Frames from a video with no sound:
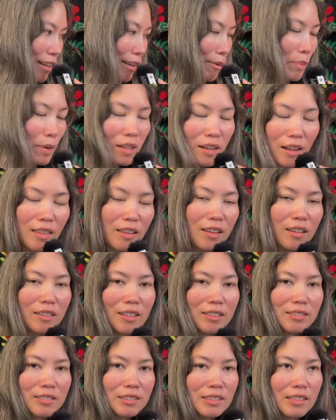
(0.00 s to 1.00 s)
But I think
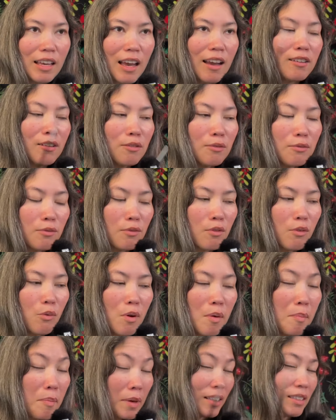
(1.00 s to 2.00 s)
that's kind of
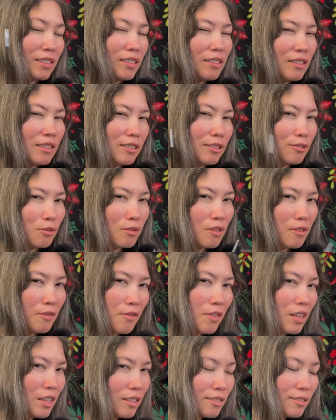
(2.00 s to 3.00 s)
what makes these sort of
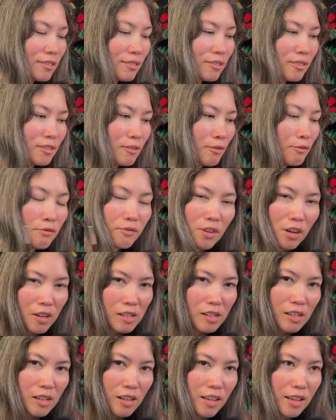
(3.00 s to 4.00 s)
things
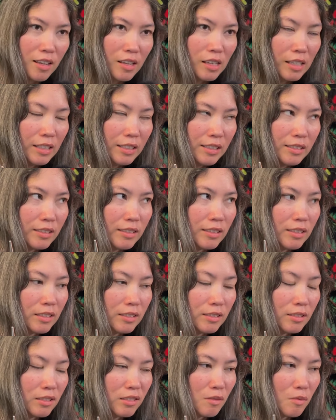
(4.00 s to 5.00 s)
fun,
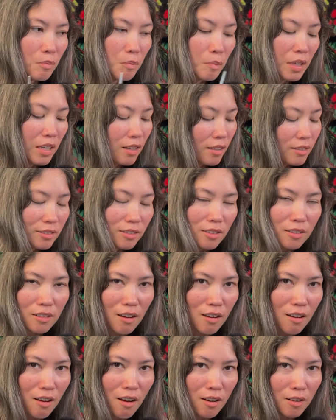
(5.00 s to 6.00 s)
is because they're
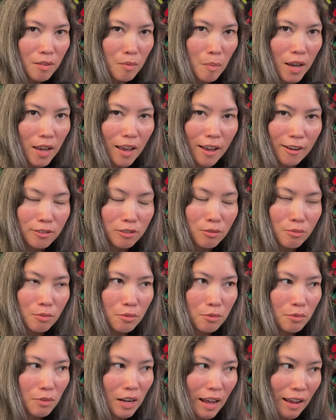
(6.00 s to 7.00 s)
not on my
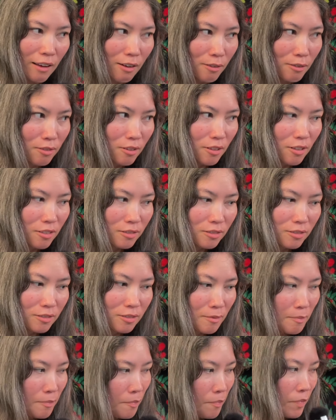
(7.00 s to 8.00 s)
actual nails,
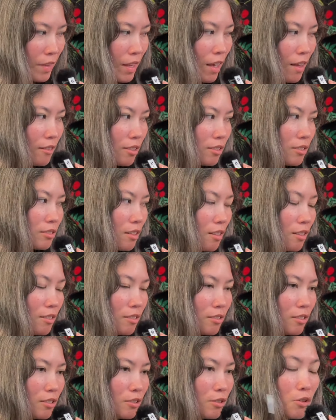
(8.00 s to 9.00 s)
there's not
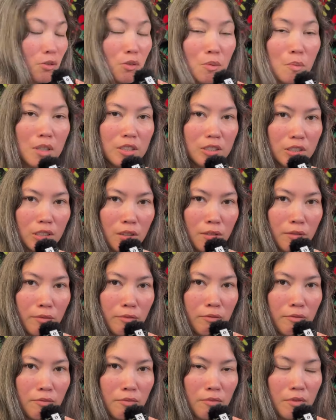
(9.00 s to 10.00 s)
too much
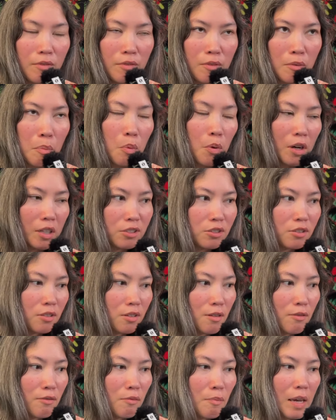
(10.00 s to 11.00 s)
of the pressure
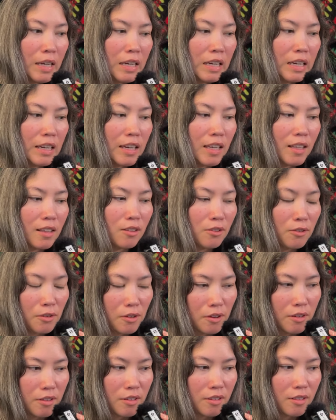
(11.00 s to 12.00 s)
of making it
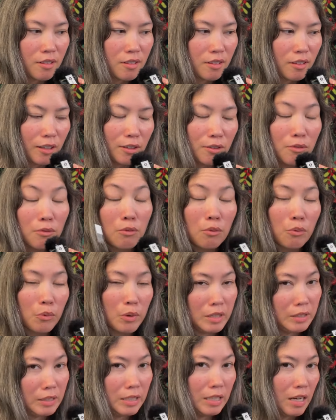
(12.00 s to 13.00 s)
look like
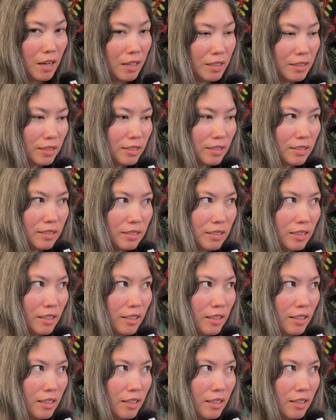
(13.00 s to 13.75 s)
really nice.